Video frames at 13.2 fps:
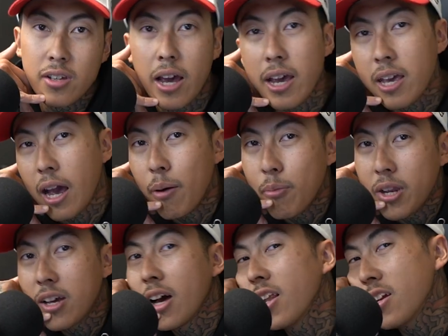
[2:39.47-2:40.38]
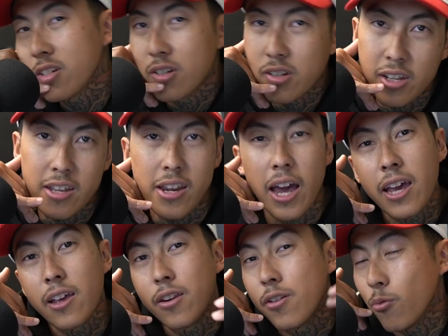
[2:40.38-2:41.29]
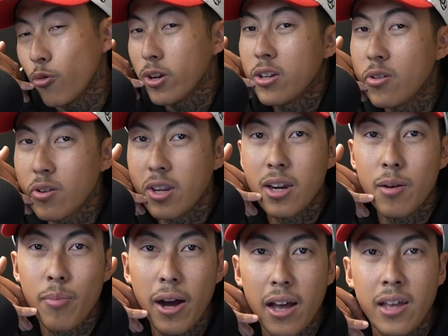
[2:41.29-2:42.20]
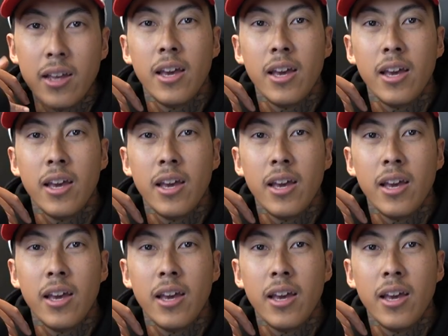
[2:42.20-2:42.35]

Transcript: Hey, how many colors do you need? Hey, when do you need it by?